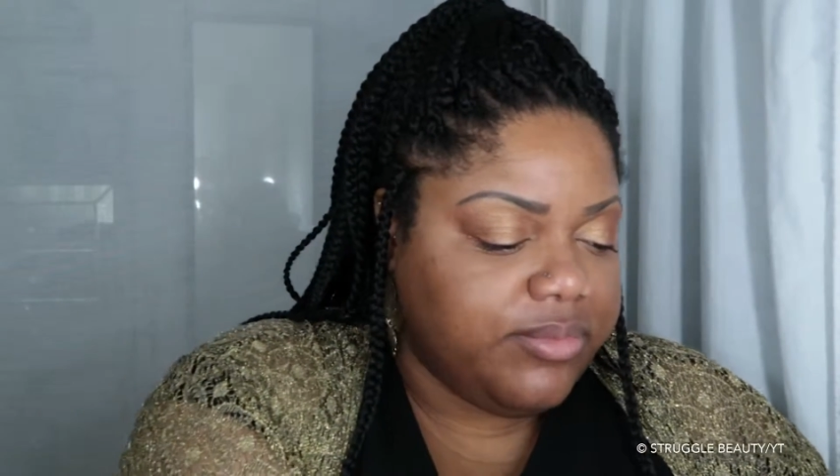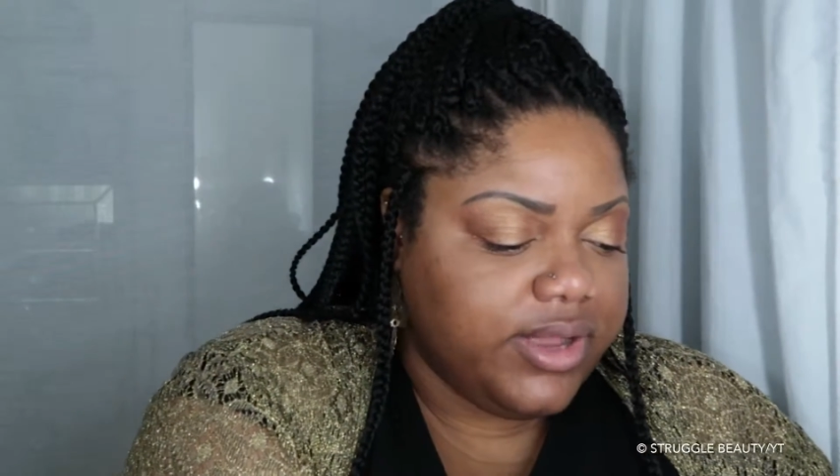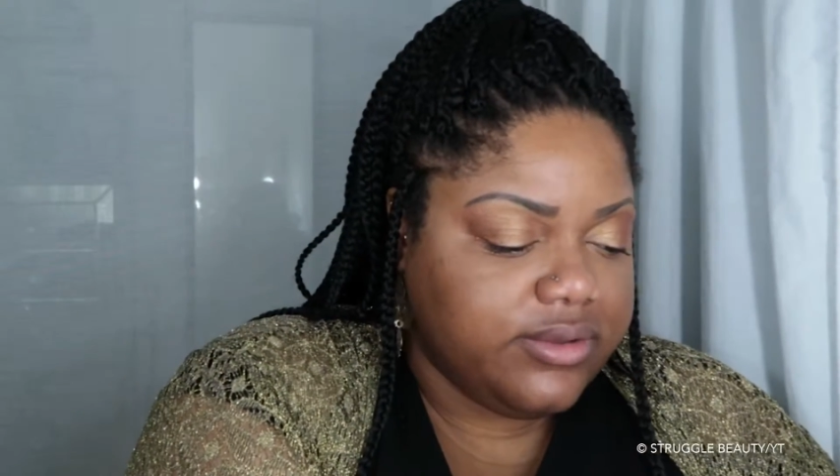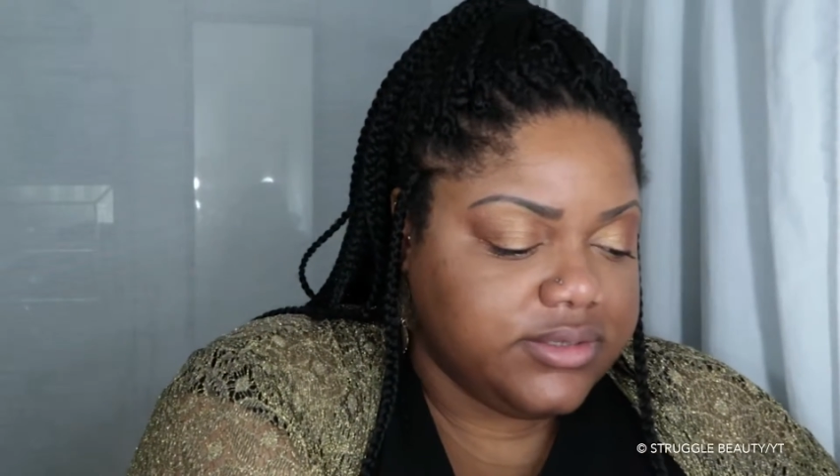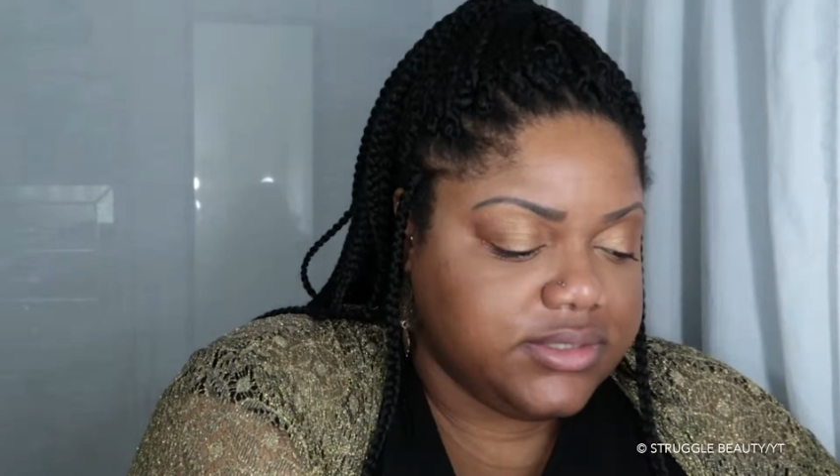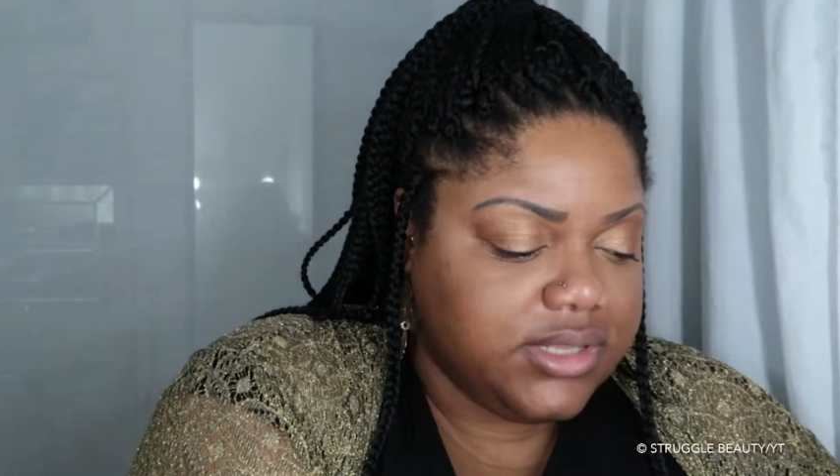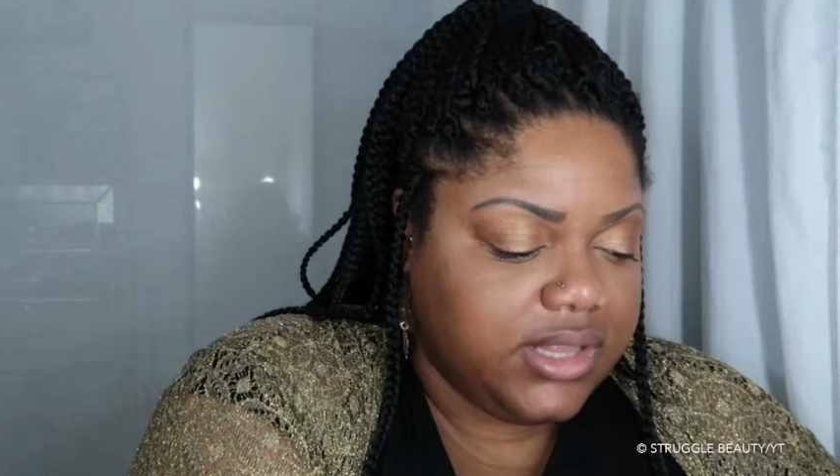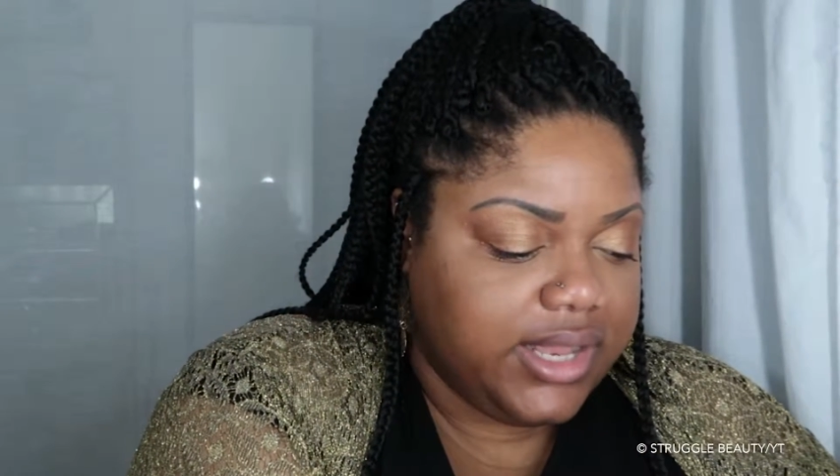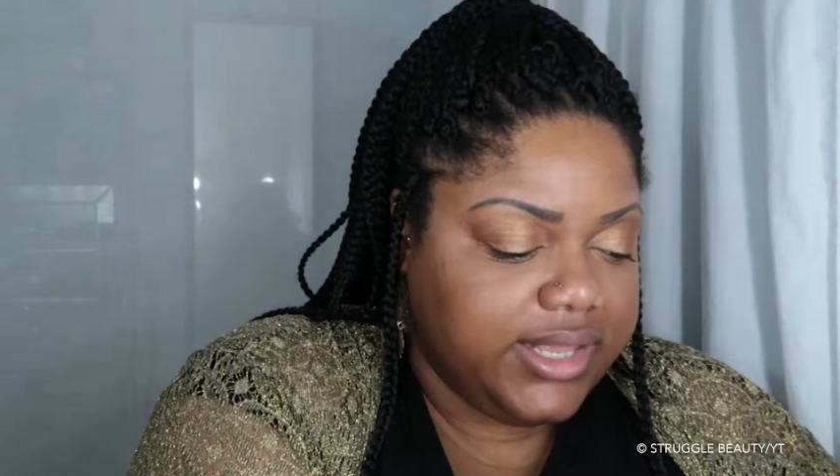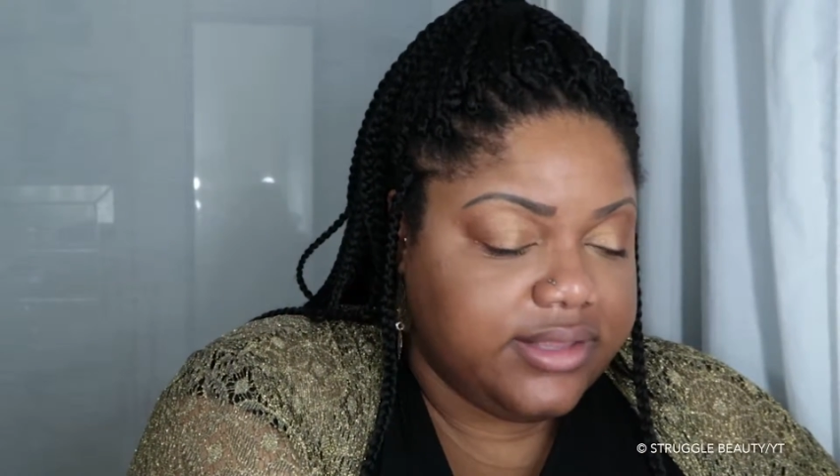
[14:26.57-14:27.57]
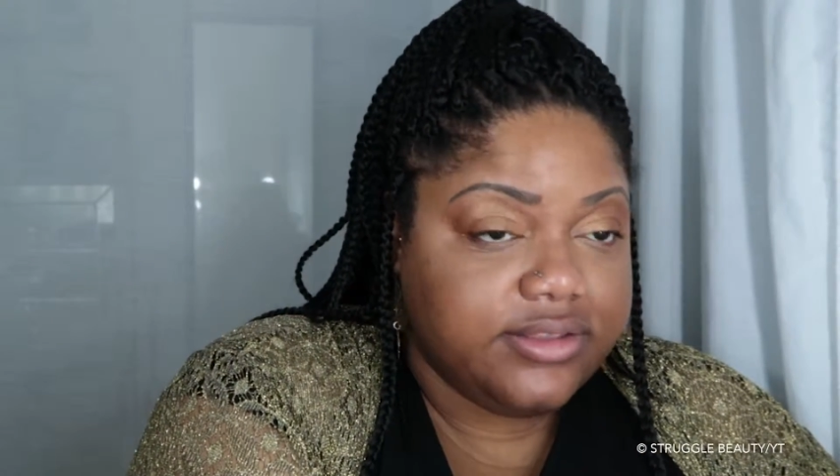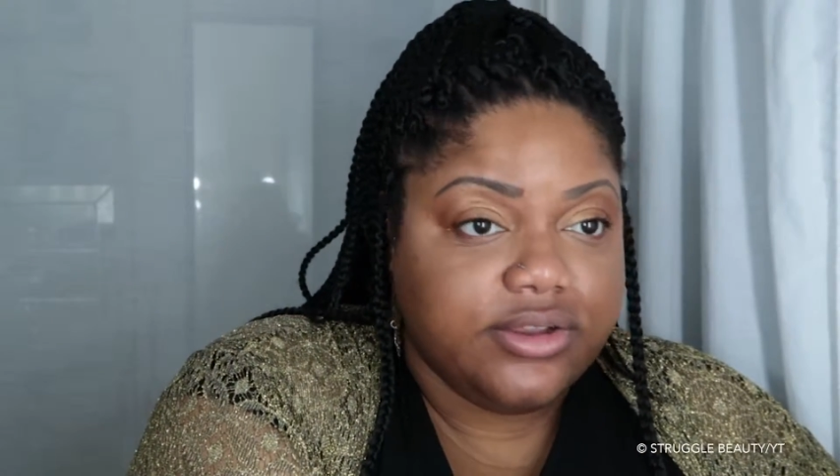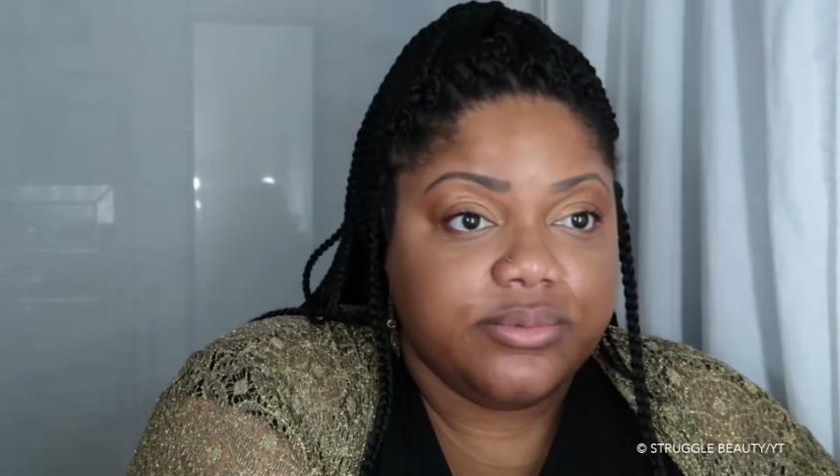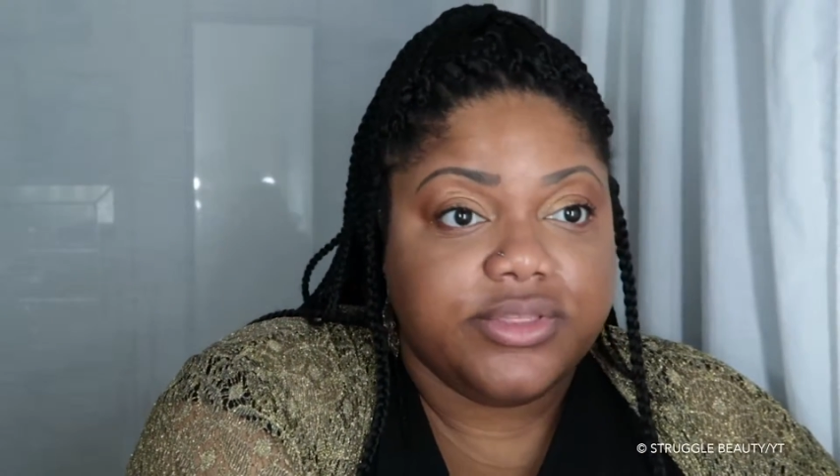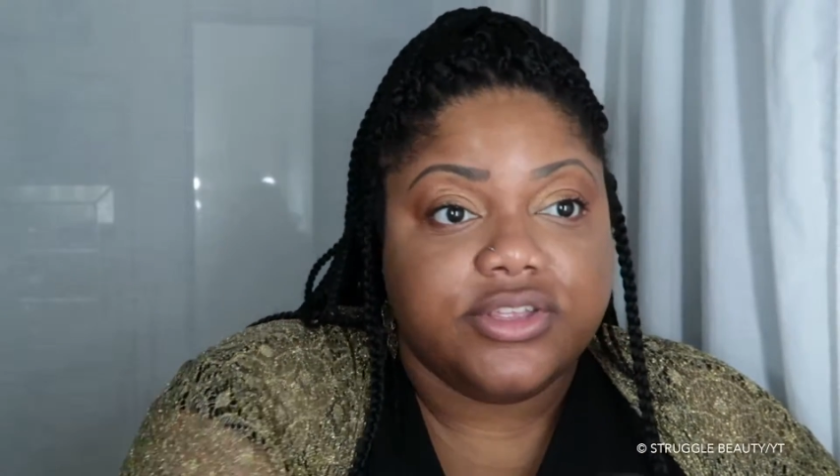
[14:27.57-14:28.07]
brows a lot
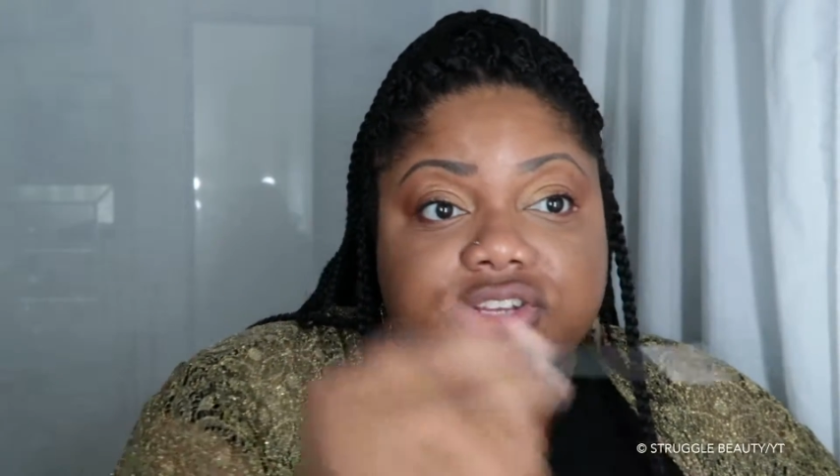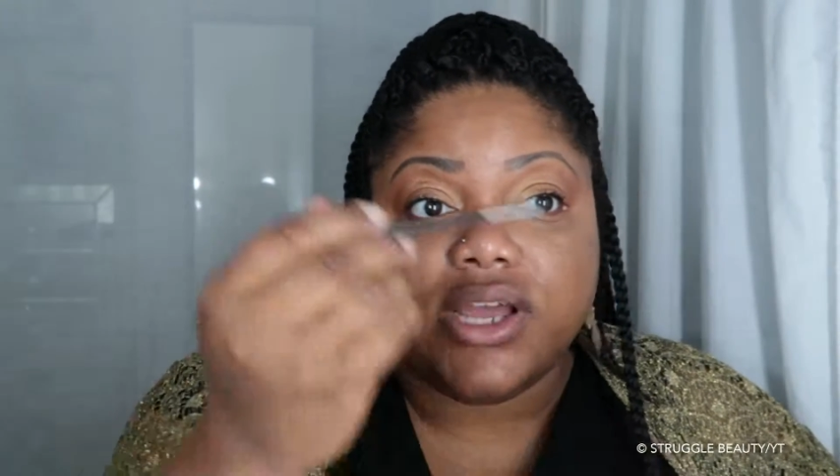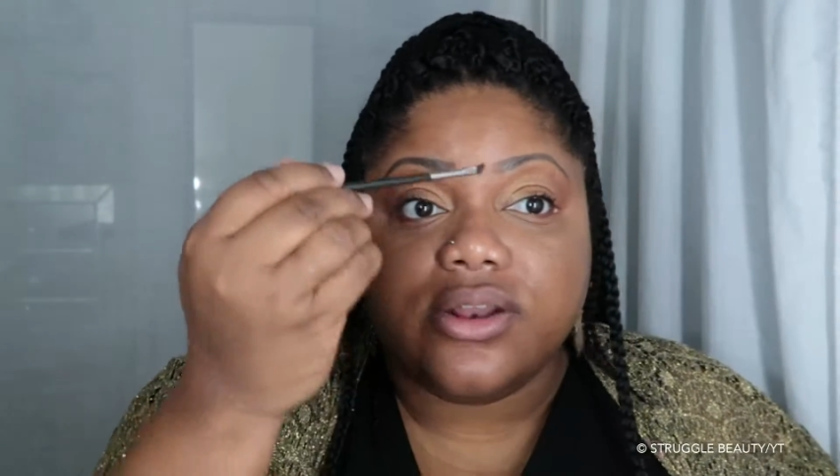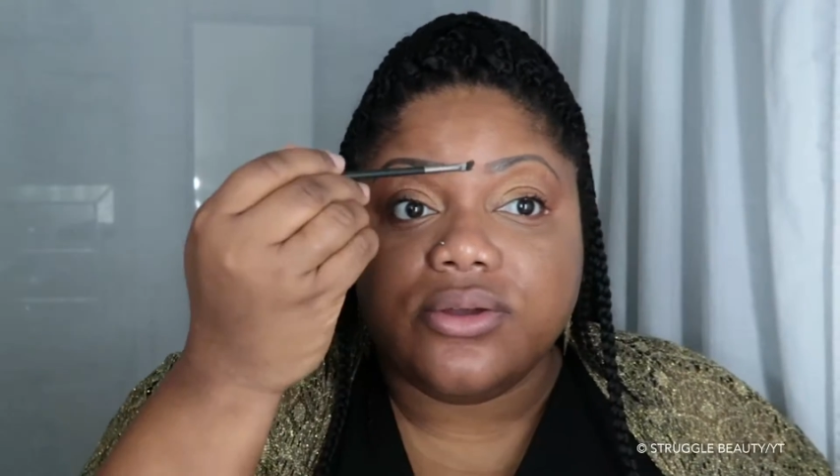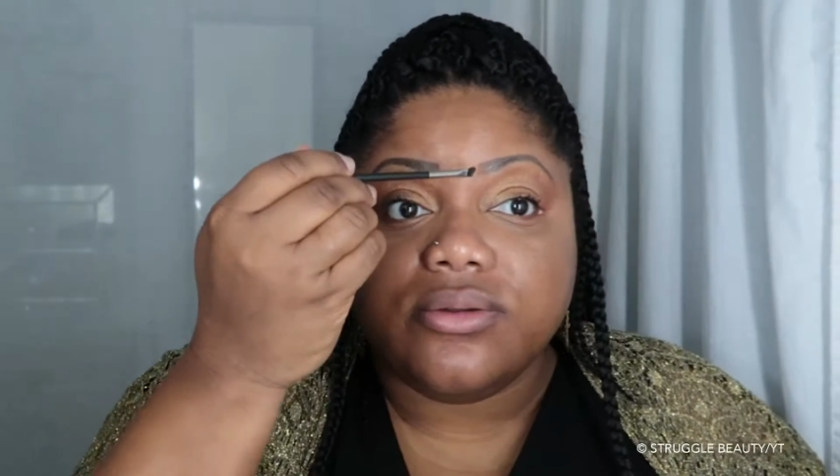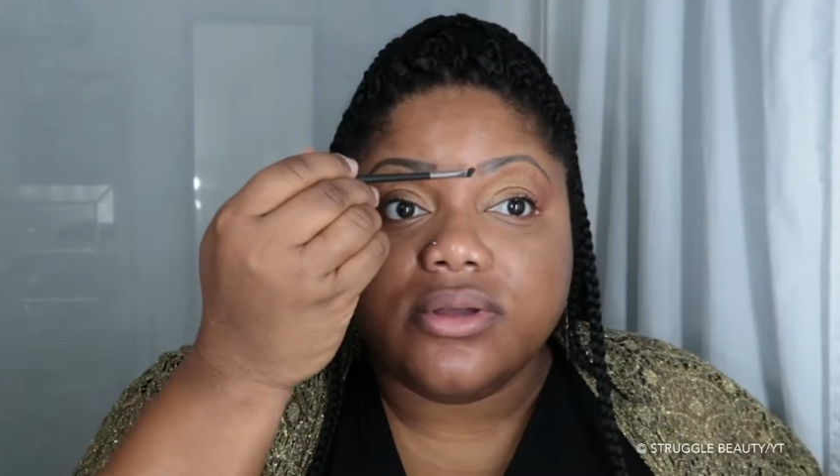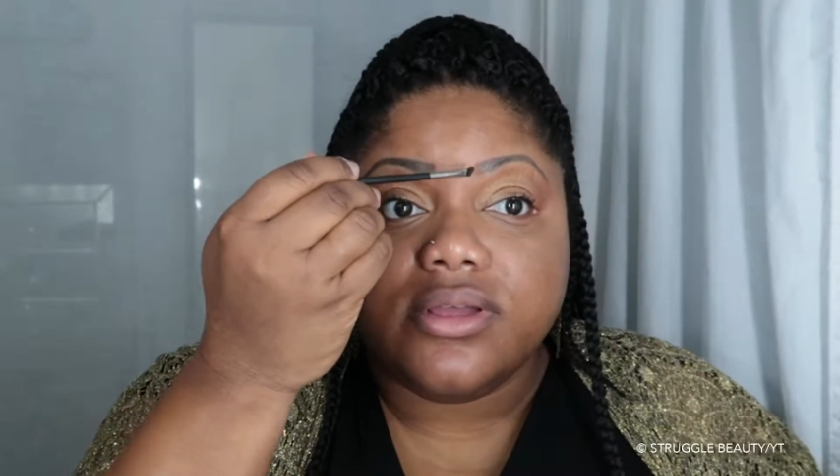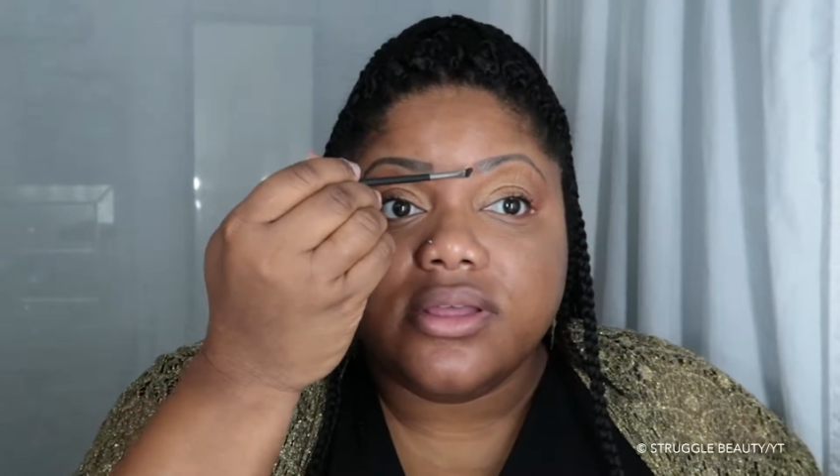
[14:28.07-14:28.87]
easier with the shadow